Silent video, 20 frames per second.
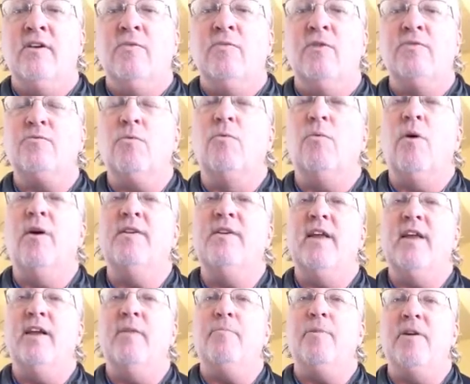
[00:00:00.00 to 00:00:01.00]
which will one
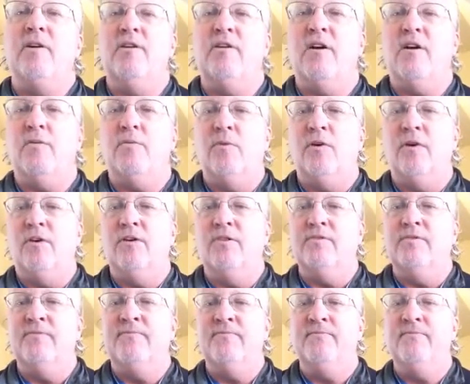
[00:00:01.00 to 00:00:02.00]
day appear in our
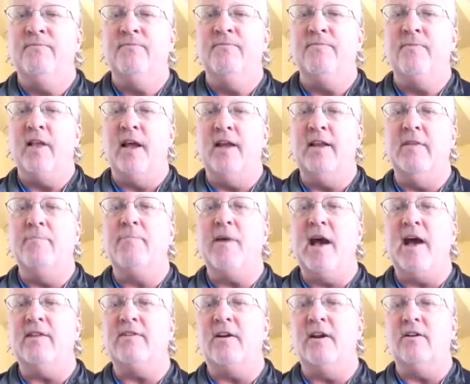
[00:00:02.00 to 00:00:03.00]
world and
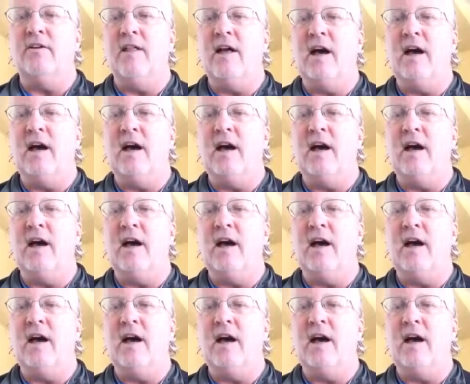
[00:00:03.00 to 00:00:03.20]
impact our